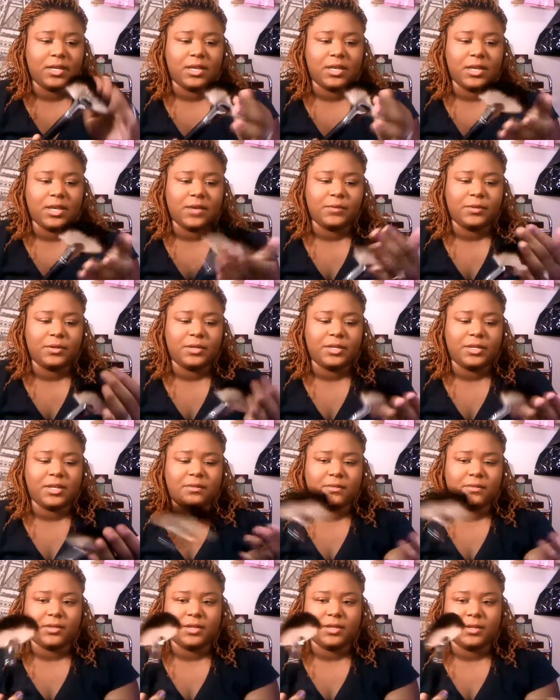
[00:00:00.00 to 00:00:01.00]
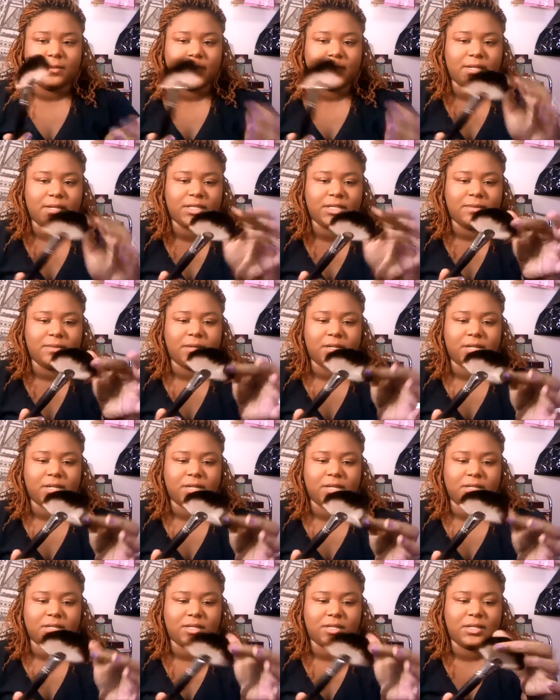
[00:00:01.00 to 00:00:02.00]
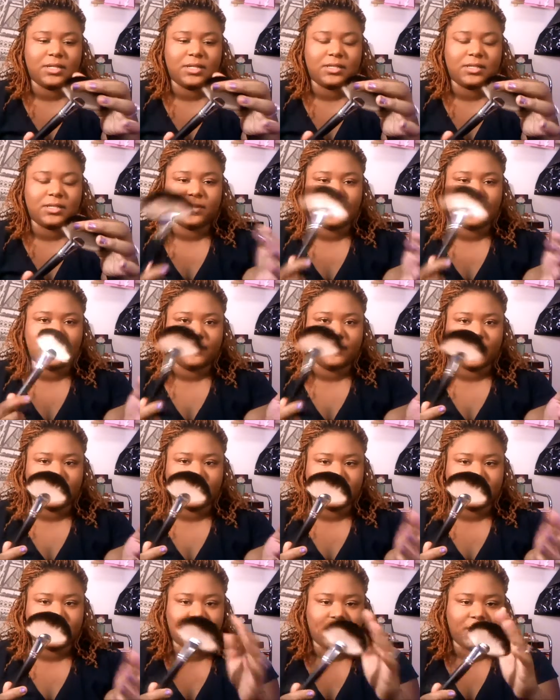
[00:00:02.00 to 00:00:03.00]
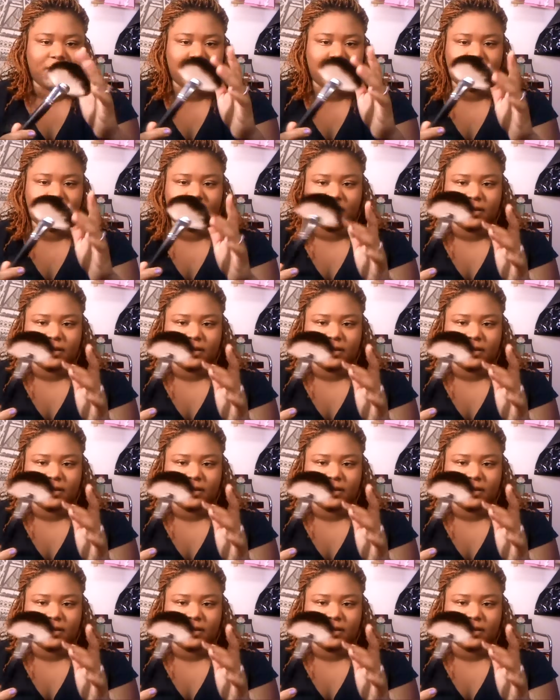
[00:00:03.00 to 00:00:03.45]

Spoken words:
it would get really messy because it's really flimsy and